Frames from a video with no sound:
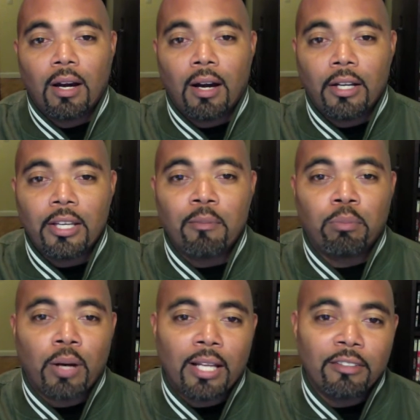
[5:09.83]
You have
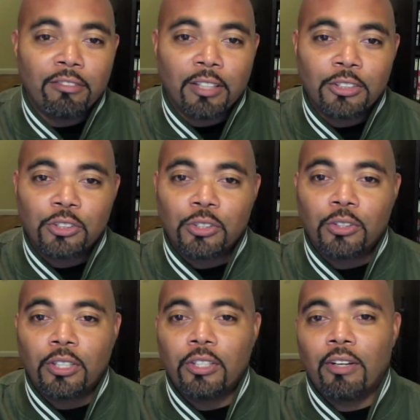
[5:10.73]
Bradley
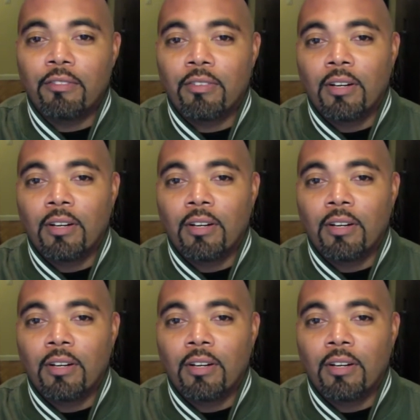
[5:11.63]
Fletcher, and then you